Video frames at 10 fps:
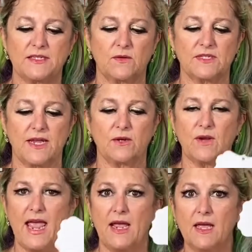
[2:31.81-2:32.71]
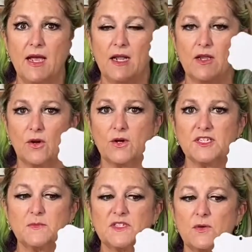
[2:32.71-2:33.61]
So it's like, okay, your
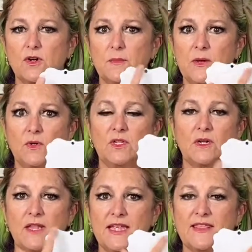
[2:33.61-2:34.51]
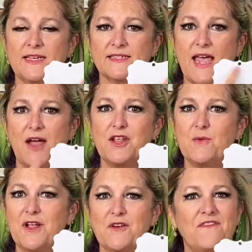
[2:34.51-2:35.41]
Christmas ornament will look like this. How do you
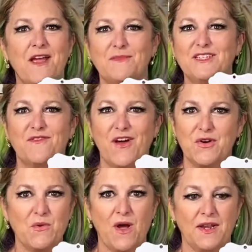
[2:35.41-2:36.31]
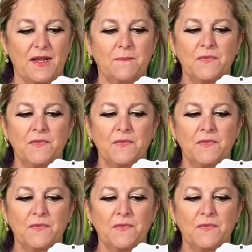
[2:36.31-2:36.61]
want your family's photo on it?